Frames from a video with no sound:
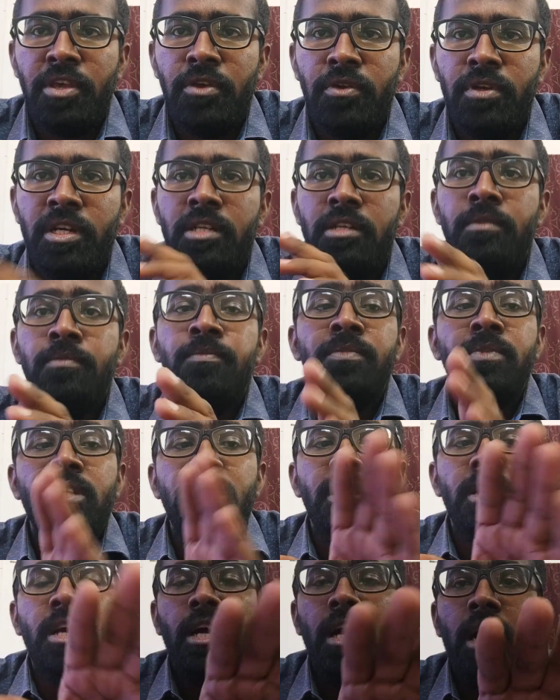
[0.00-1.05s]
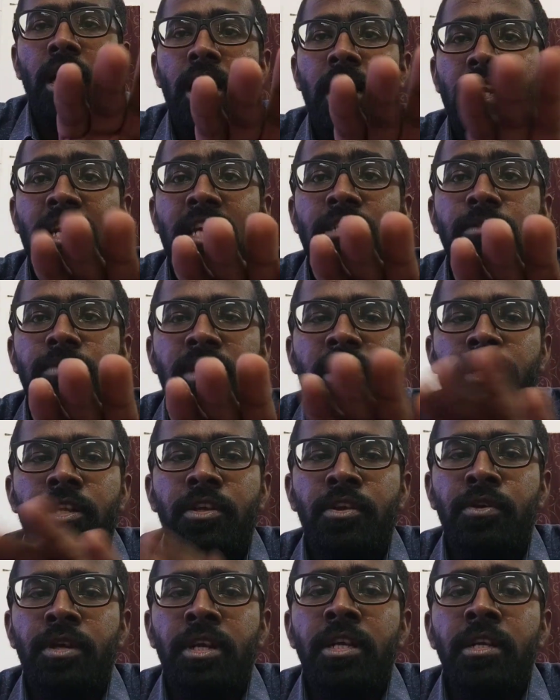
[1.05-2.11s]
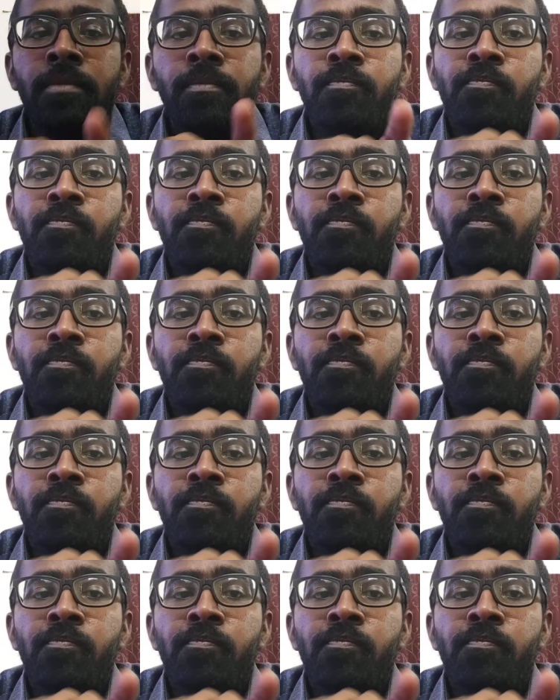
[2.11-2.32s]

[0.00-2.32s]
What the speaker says: unit transmitter unit